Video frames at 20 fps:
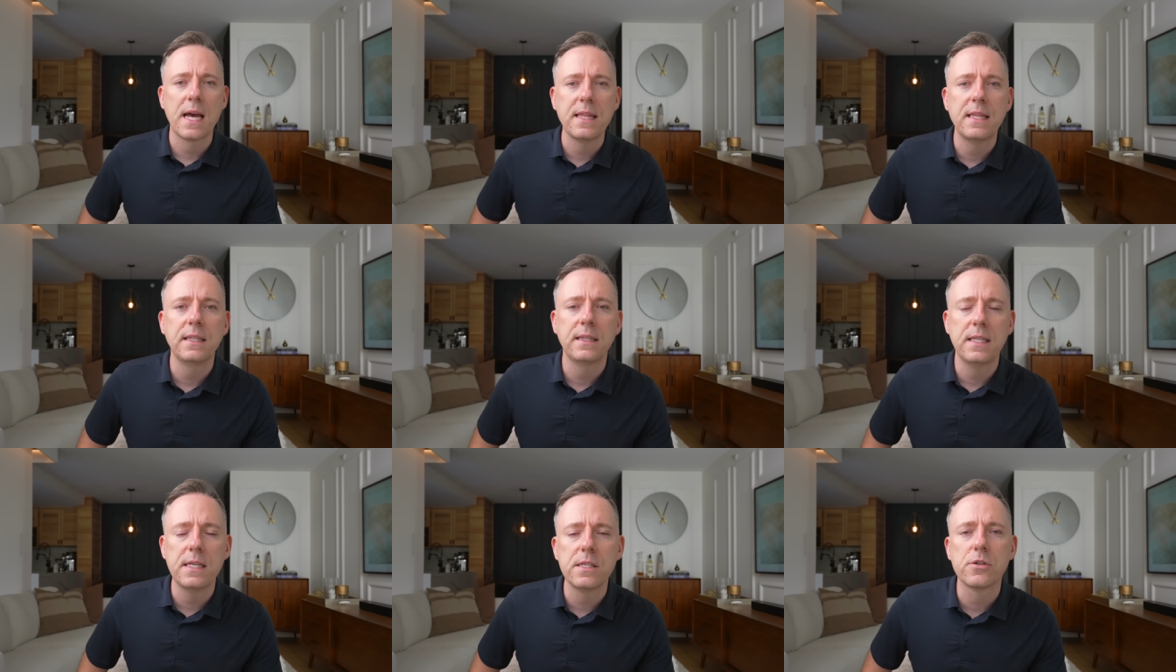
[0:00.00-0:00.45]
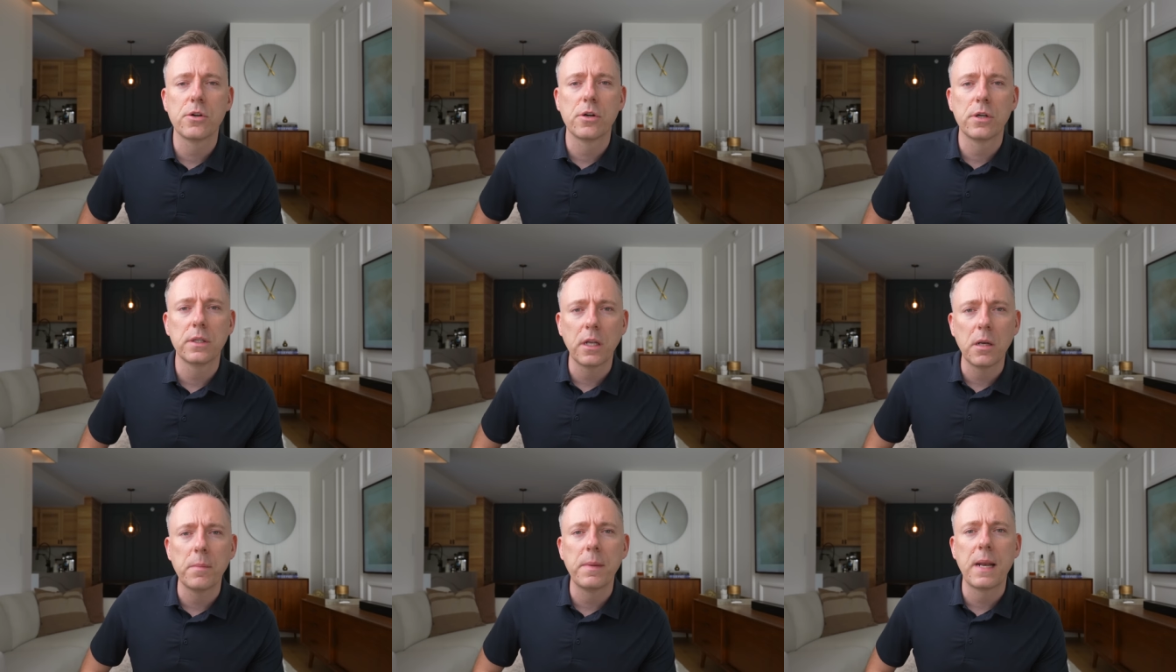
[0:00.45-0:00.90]
I think think these are
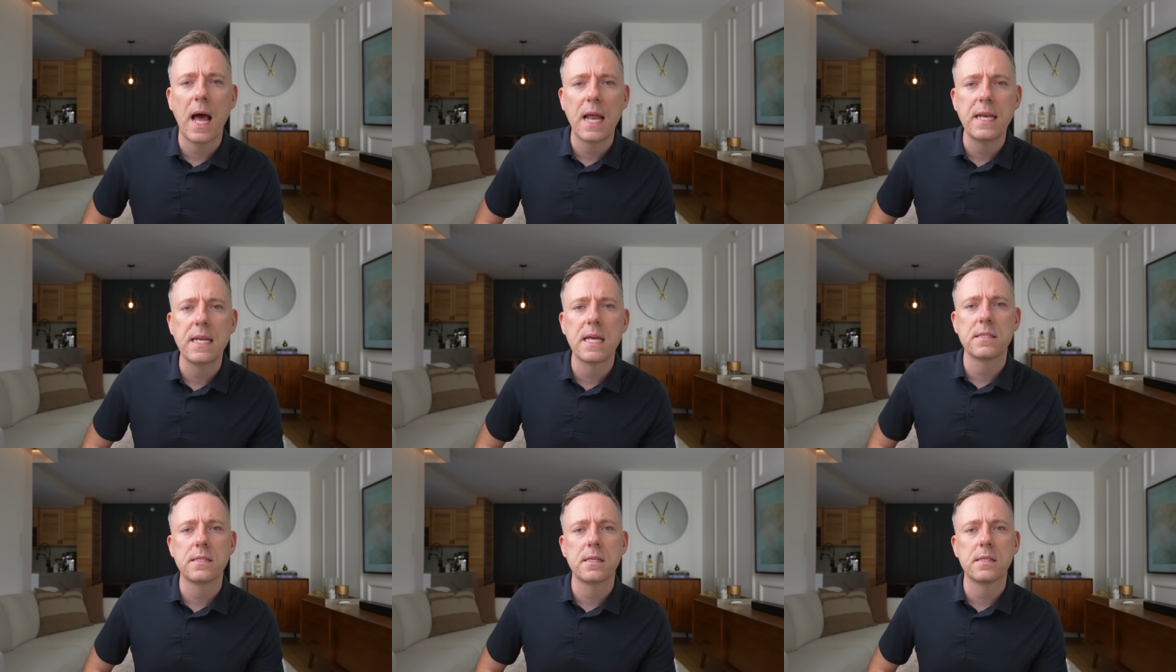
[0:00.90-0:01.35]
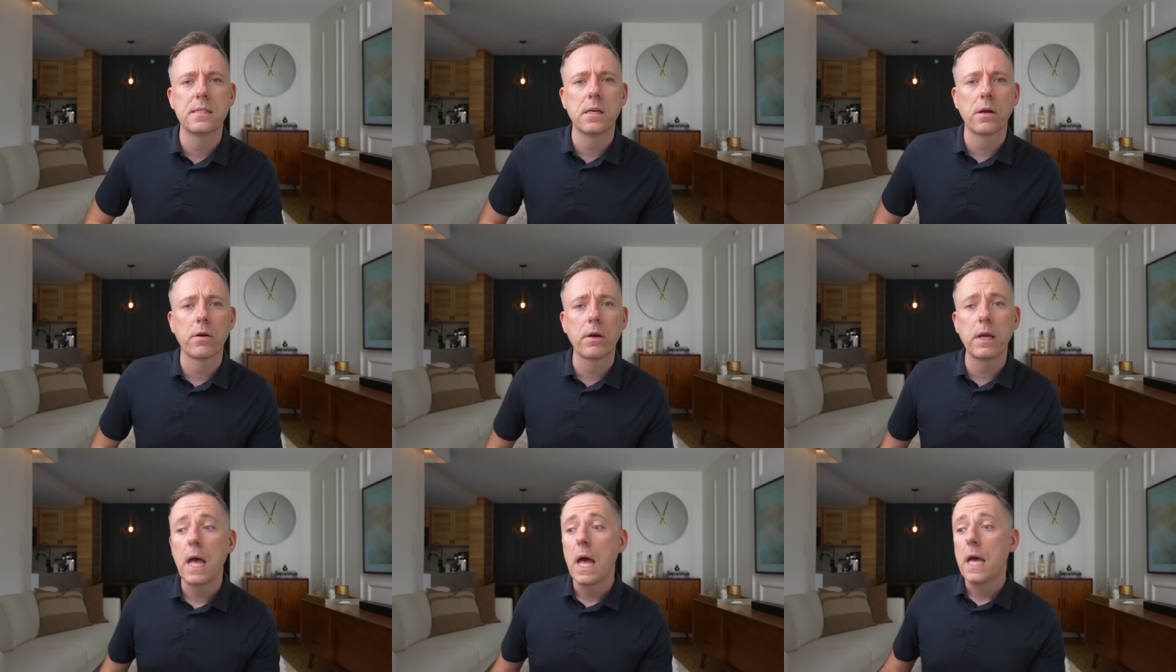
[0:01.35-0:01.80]
a little bit
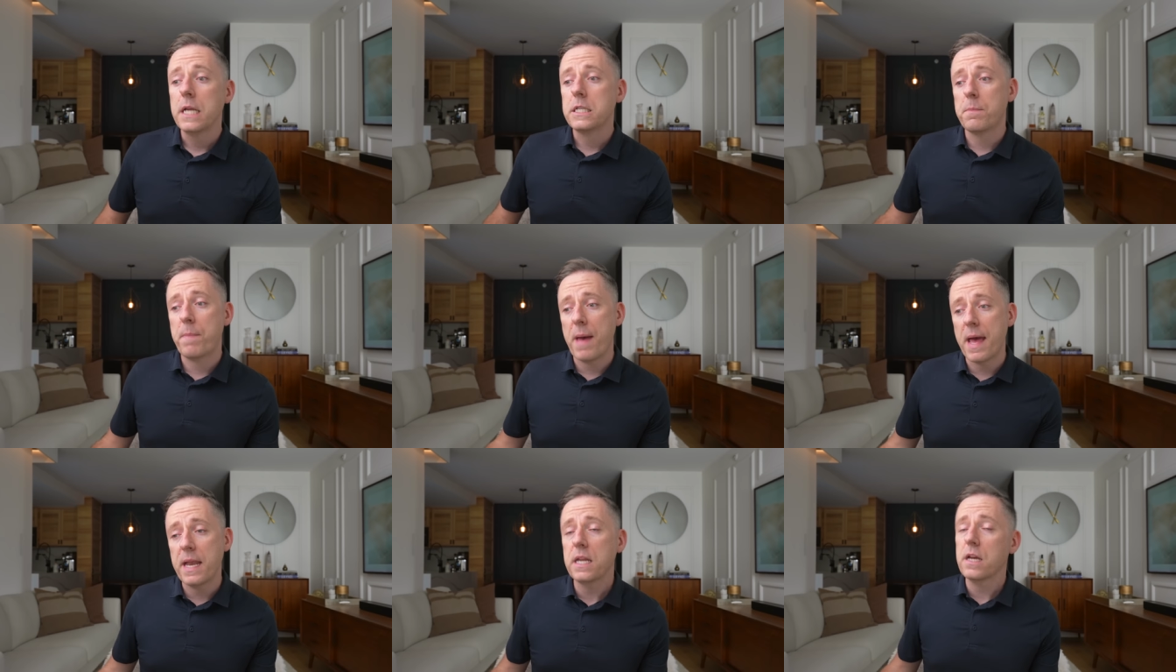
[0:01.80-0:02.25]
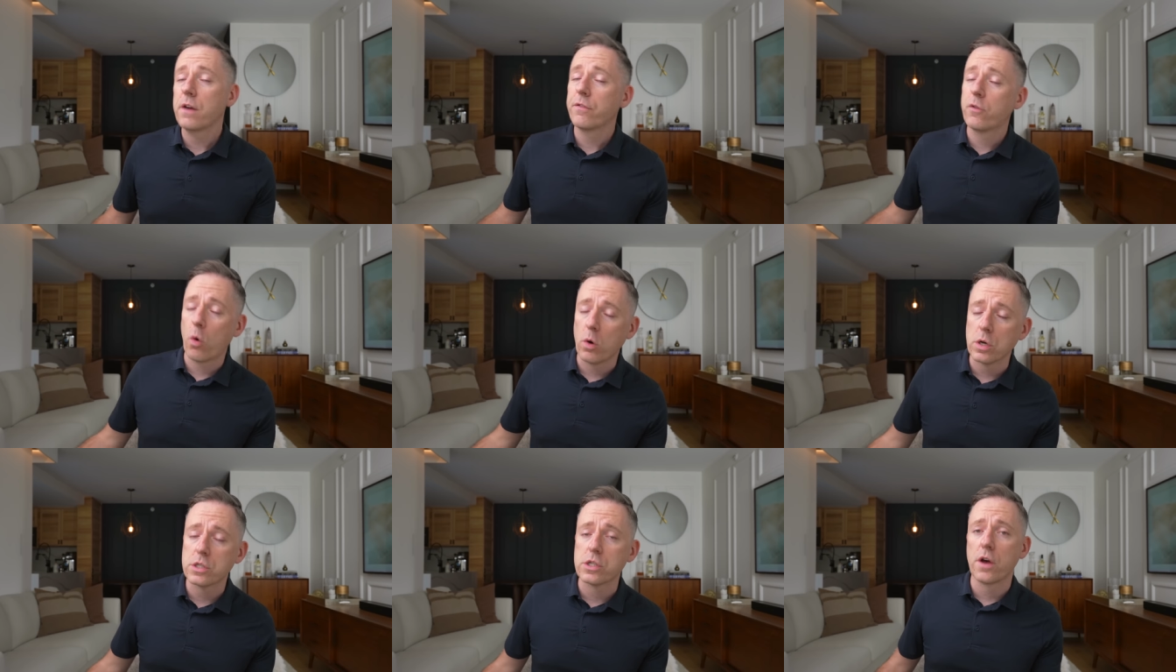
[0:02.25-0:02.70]
unnecessary, depending of
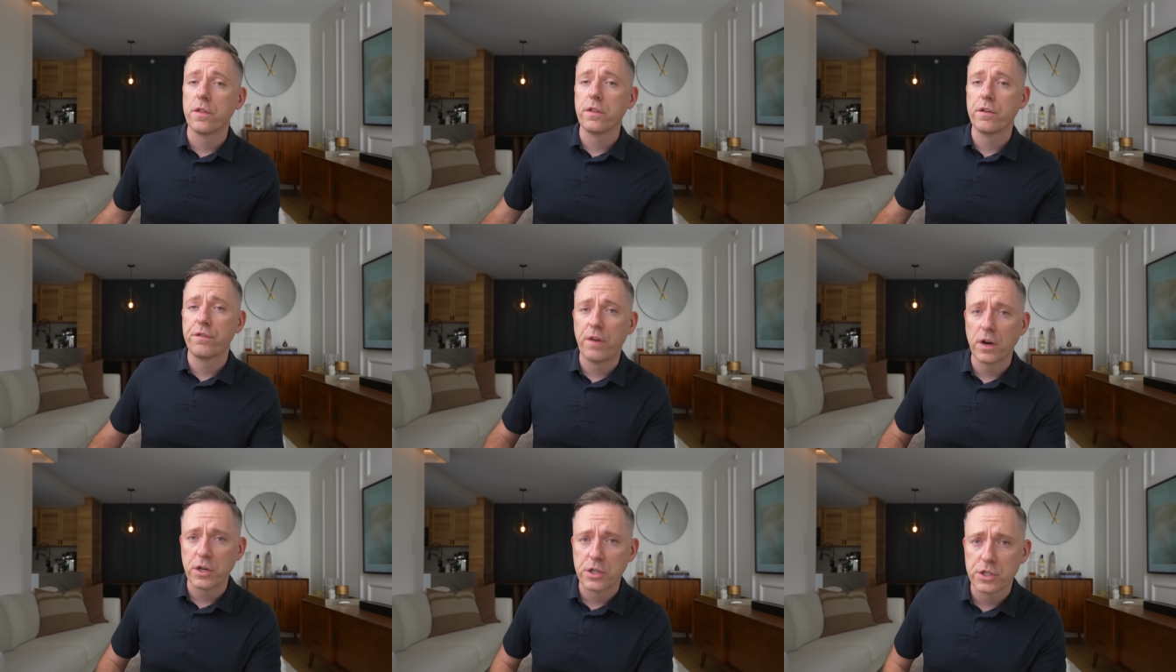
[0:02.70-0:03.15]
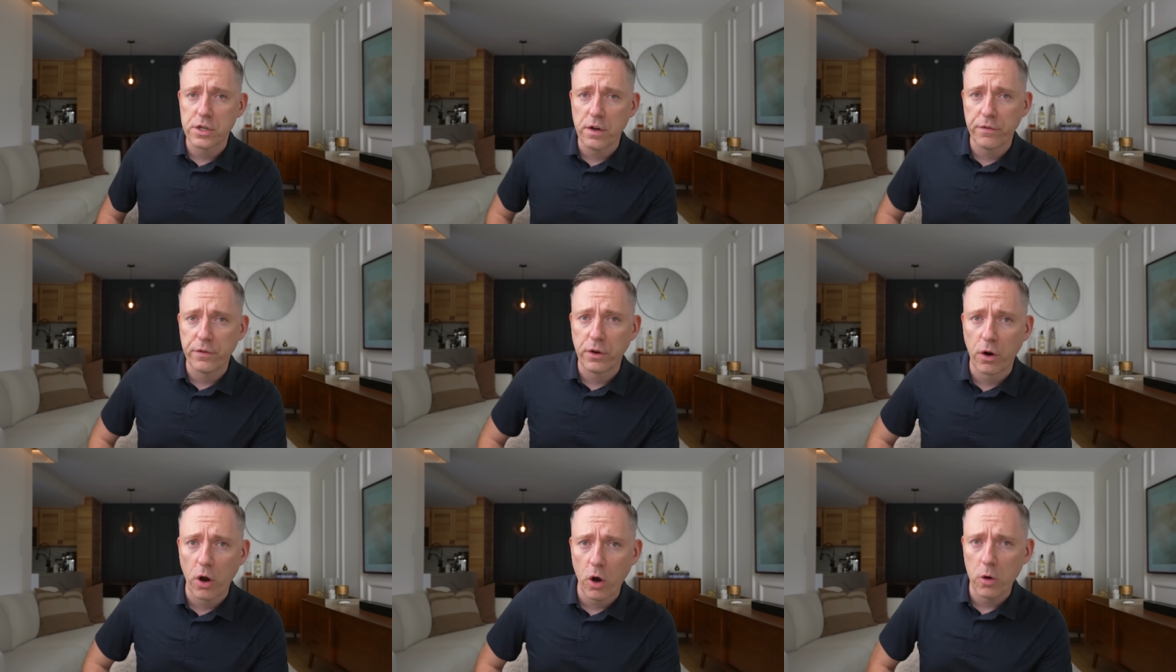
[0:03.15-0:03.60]
course on the function
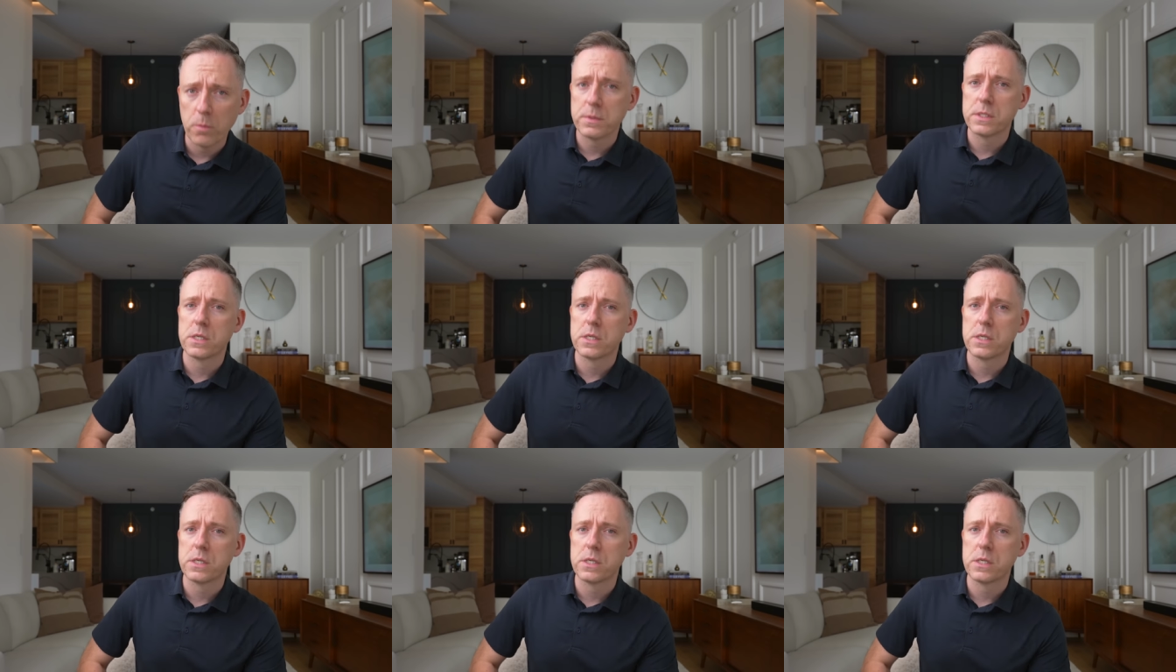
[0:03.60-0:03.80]
of your home.